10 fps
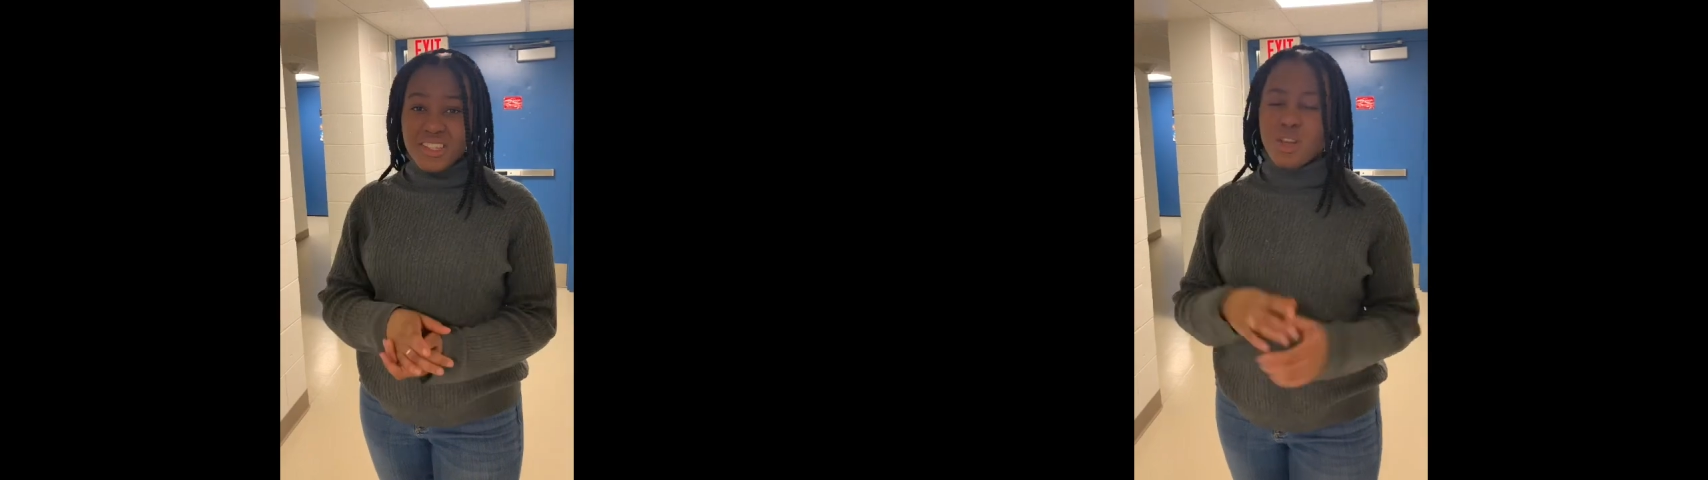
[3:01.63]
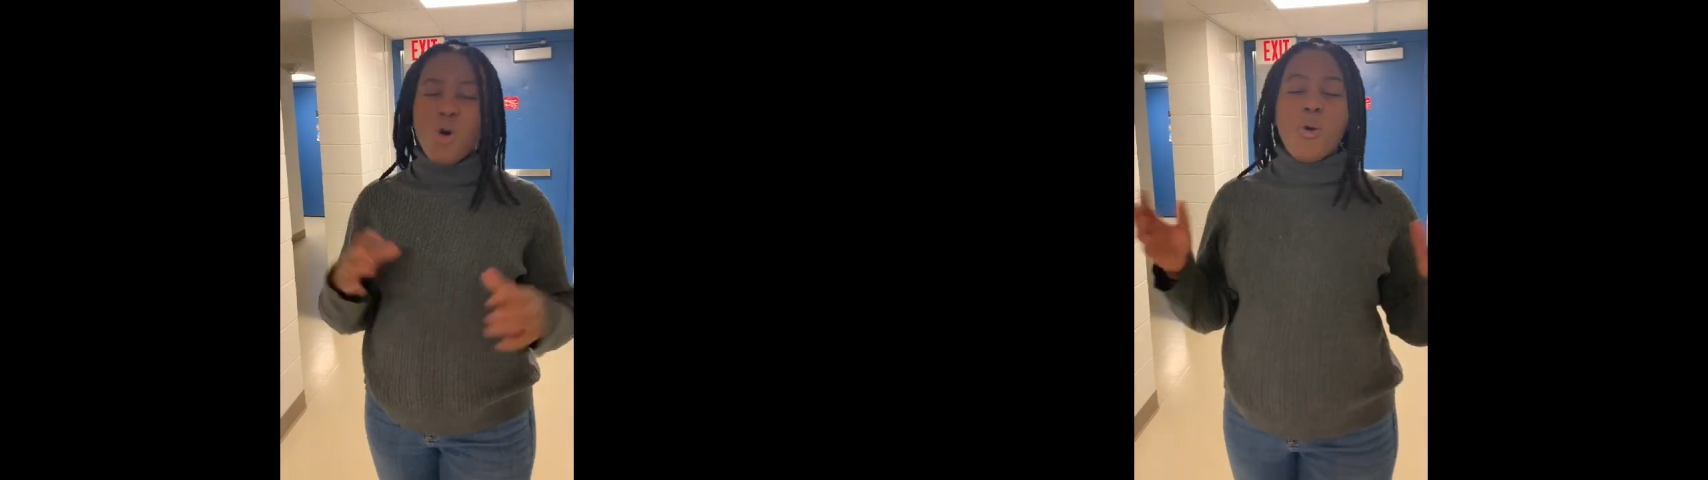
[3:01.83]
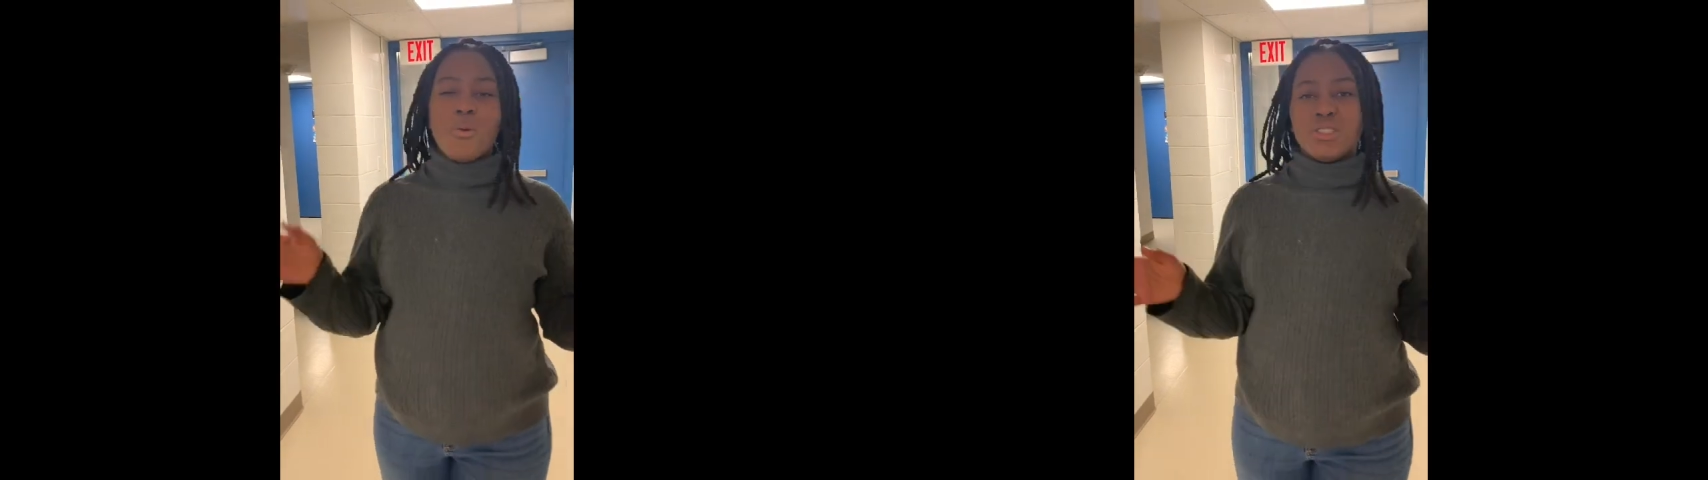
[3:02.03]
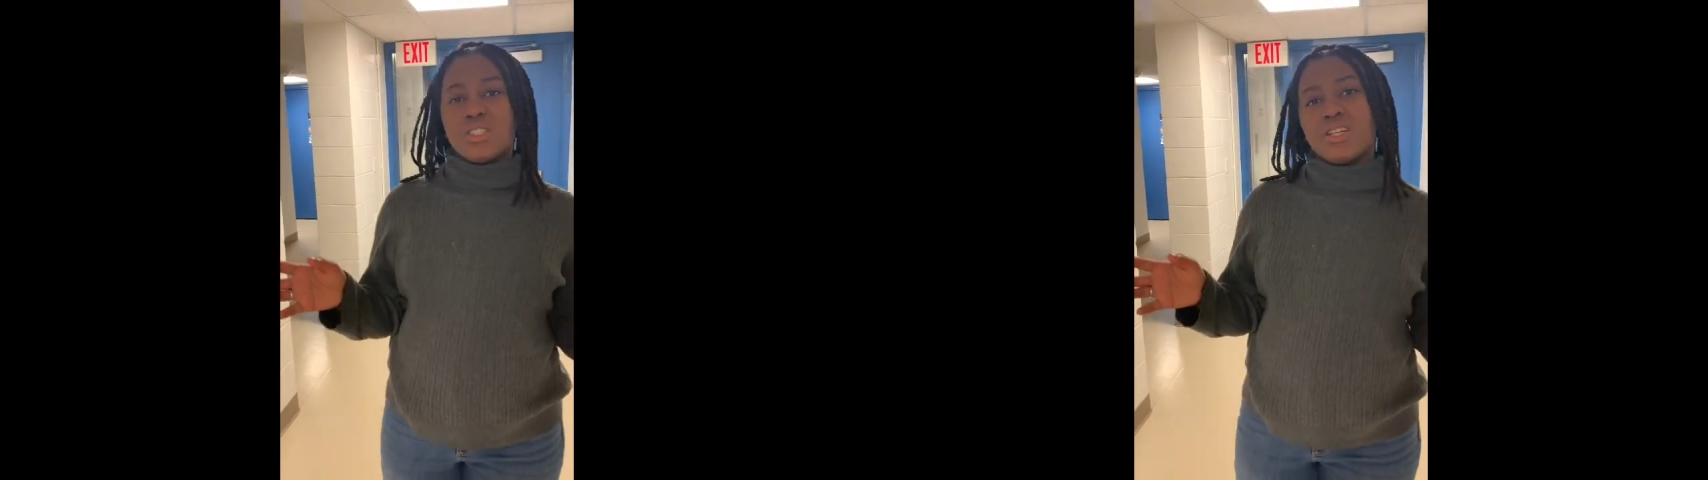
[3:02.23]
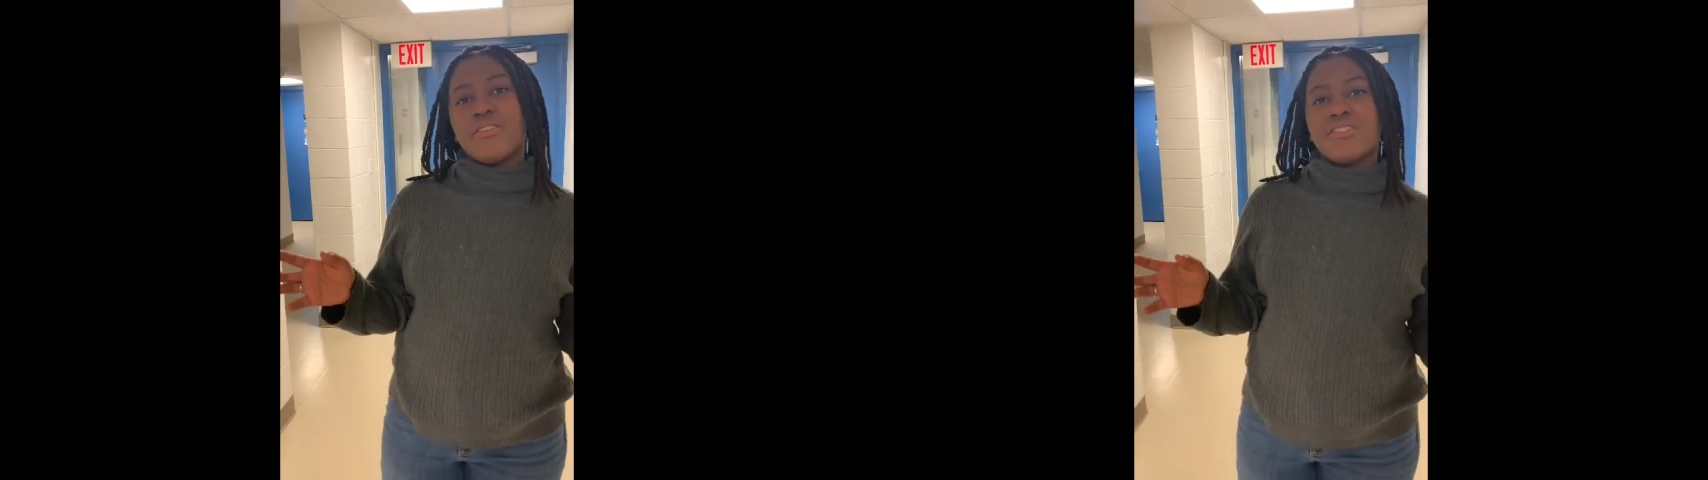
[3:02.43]
a whole bunch of
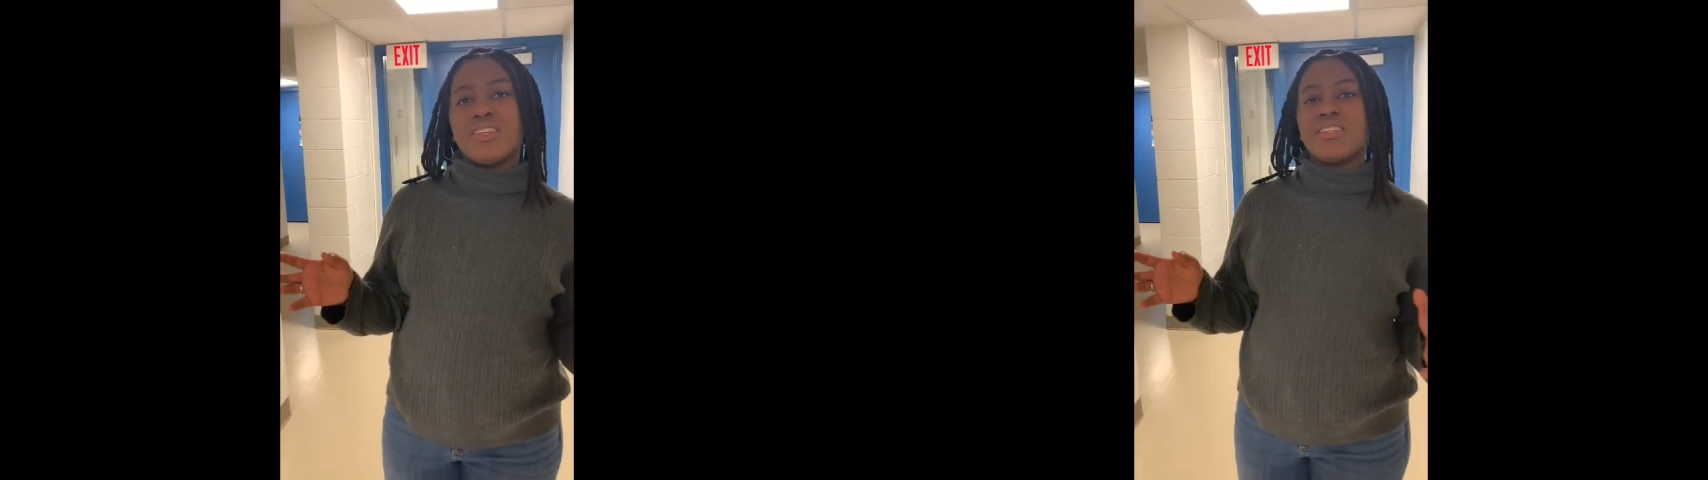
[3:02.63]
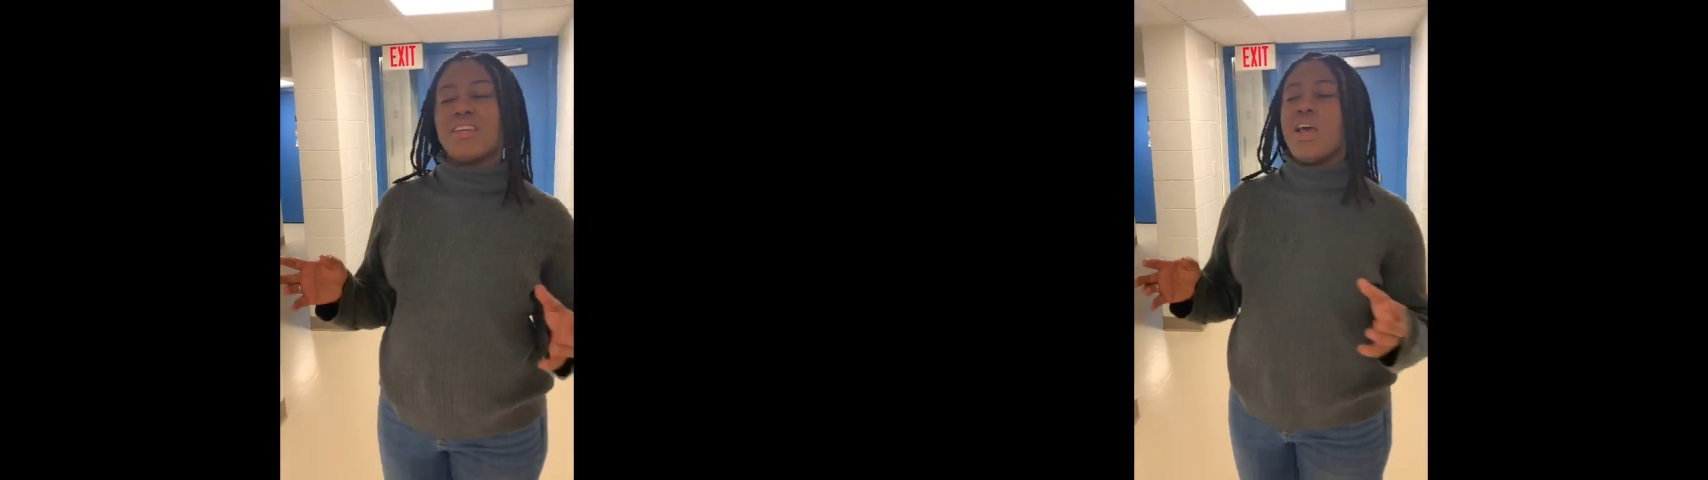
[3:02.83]
services.